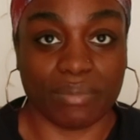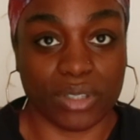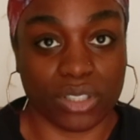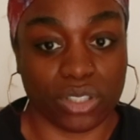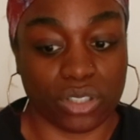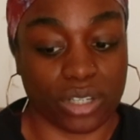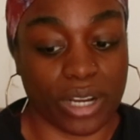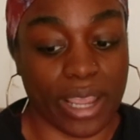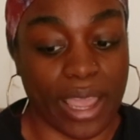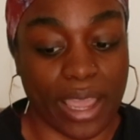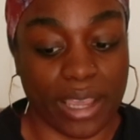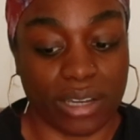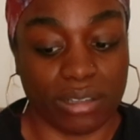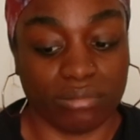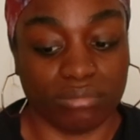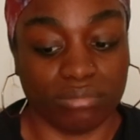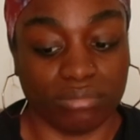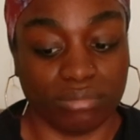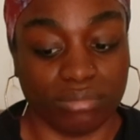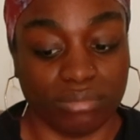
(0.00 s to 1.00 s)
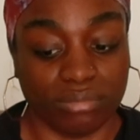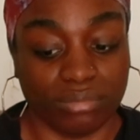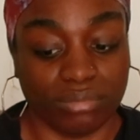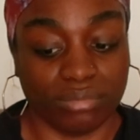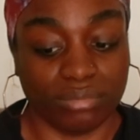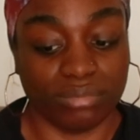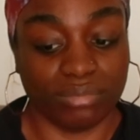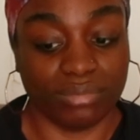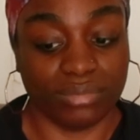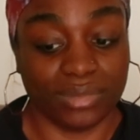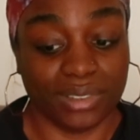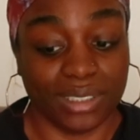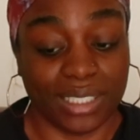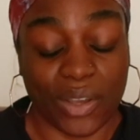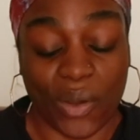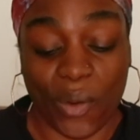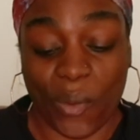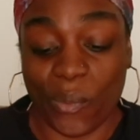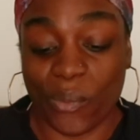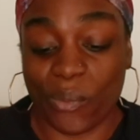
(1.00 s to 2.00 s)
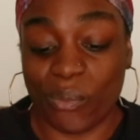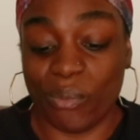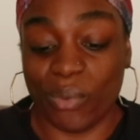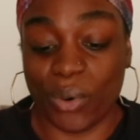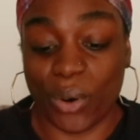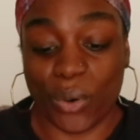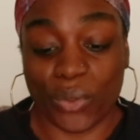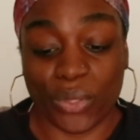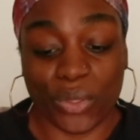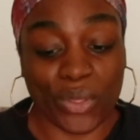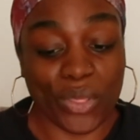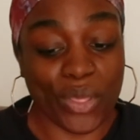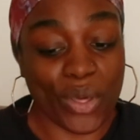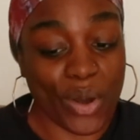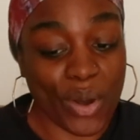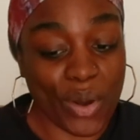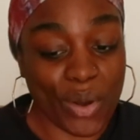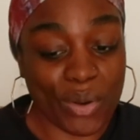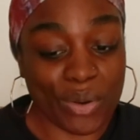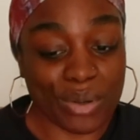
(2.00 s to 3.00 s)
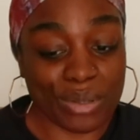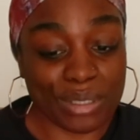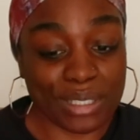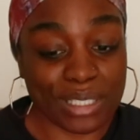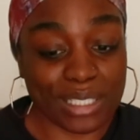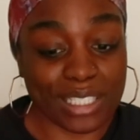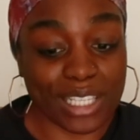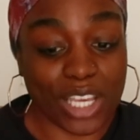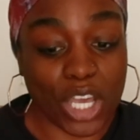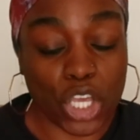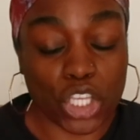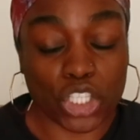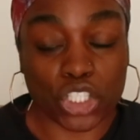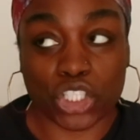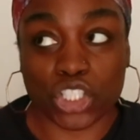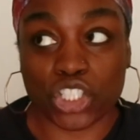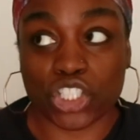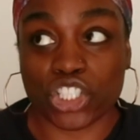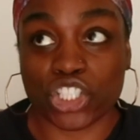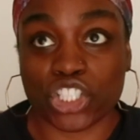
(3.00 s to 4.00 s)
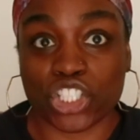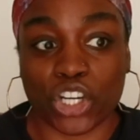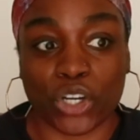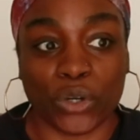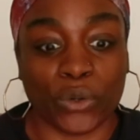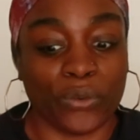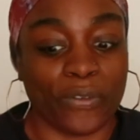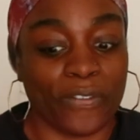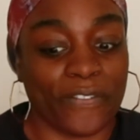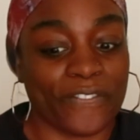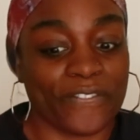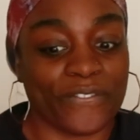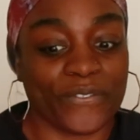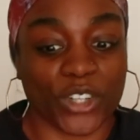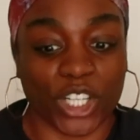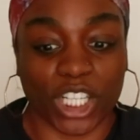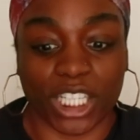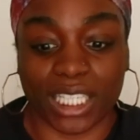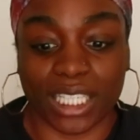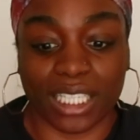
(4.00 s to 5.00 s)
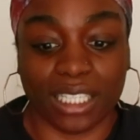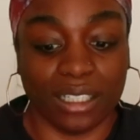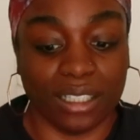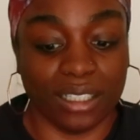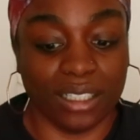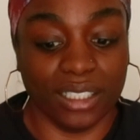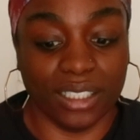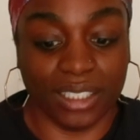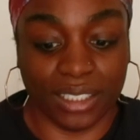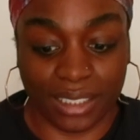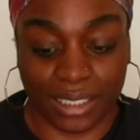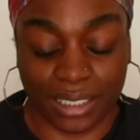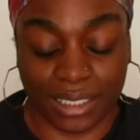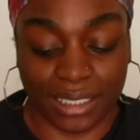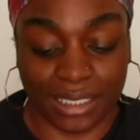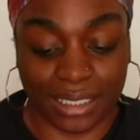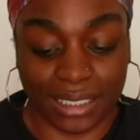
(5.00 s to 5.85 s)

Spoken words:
Mr. Kane. Both of those so freaking good.